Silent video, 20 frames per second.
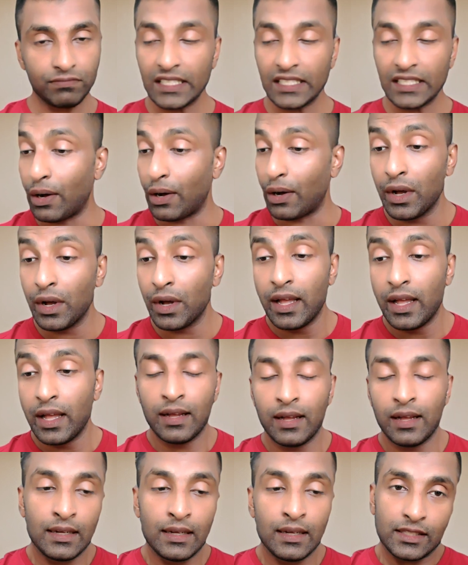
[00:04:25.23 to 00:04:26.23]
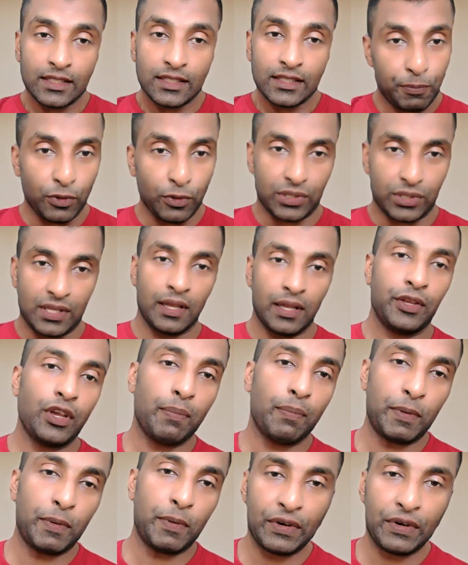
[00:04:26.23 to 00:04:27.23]
Now, suppose
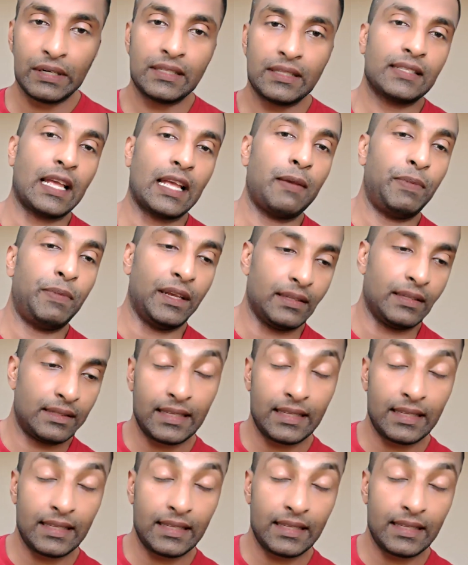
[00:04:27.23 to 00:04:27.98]
your preference is IPS.